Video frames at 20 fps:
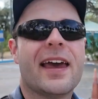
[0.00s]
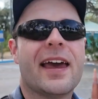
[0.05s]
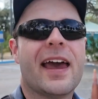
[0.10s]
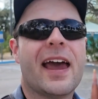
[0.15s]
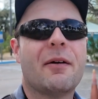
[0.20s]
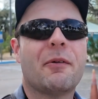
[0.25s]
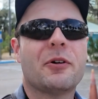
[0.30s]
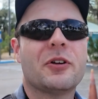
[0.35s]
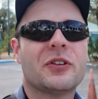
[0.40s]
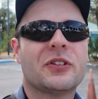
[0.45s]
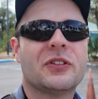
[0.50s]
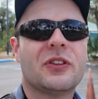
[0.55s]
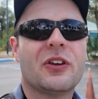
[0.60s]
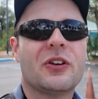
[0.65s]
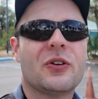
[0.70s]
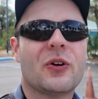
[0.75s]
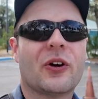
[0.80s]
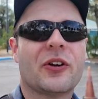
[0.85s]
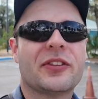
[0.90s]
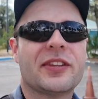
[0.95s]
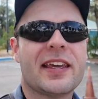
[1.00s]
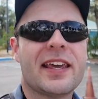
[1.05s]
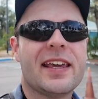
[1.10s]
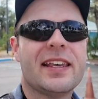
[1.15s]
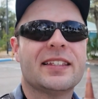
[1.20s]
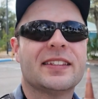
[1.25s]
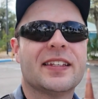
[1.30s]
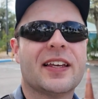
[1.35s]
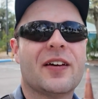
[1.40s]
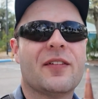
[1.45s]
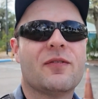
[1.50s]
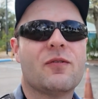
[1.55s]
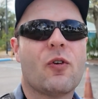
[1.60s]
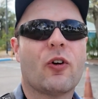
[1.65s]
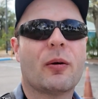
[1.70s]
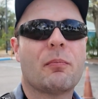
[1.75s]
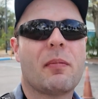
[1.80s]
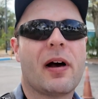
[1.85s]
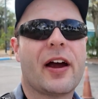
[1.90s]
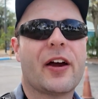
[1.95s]
And we're just to the northeast of
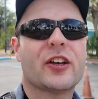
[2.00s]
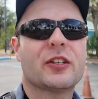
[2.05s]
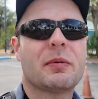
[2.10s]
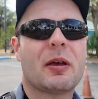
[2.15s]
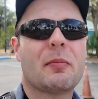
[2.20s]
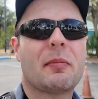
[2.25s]
Fort Myers,